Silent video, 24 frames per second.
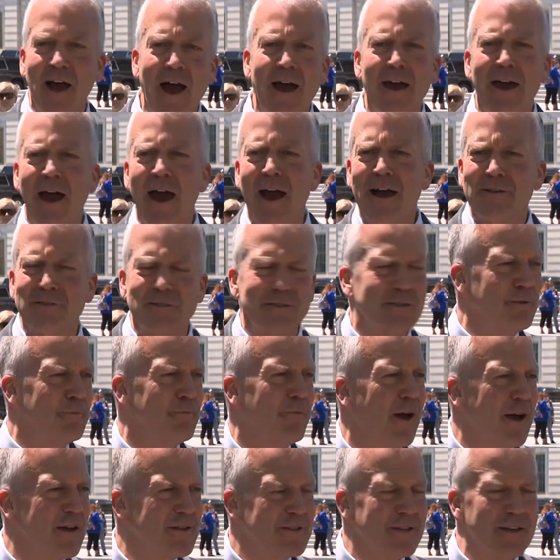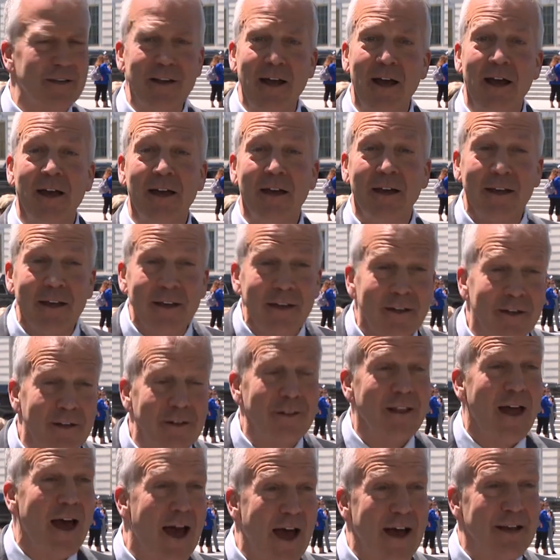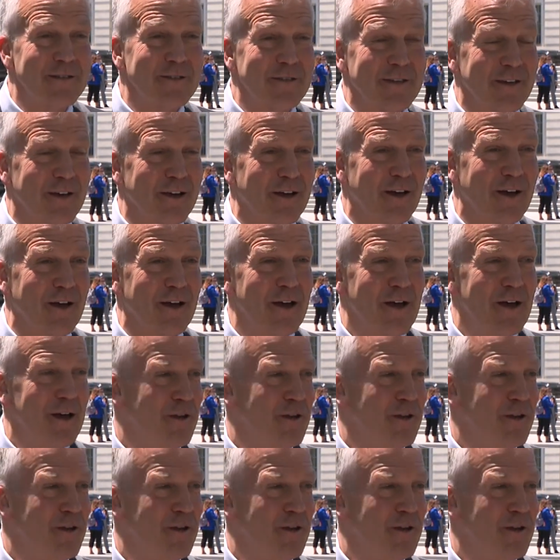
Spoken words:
I asked them, I said, in Alaska,